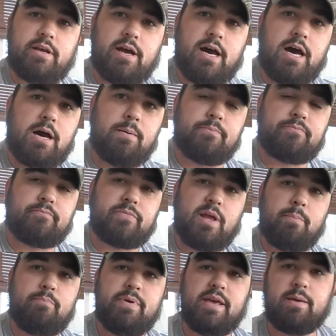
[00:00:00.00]
a
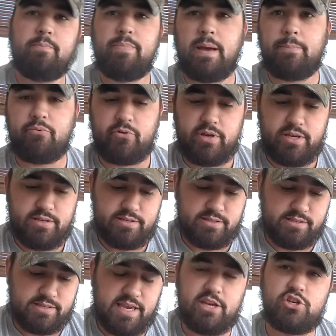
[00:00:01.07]
big peppery
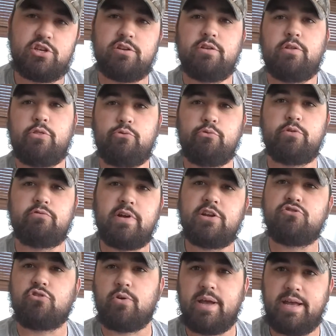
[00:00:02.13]
sensation through the
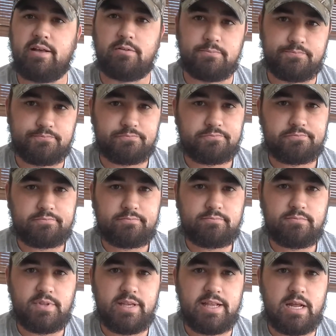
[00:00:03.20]
retrohale,
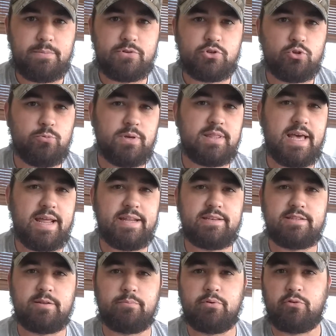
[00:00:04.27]
and I'm assuming that
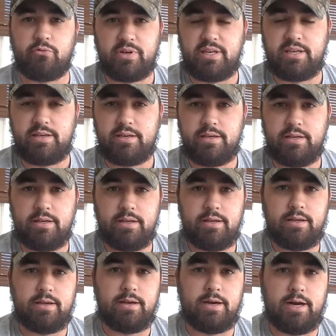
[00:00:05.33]
is the perique.
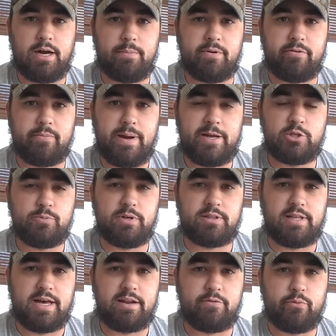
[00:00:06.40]
It reminds me a
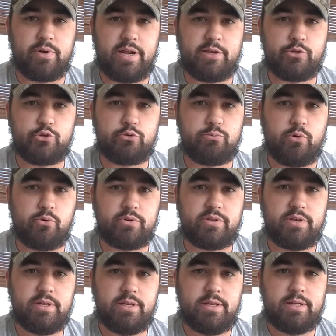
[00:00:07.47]
lot of when I smoked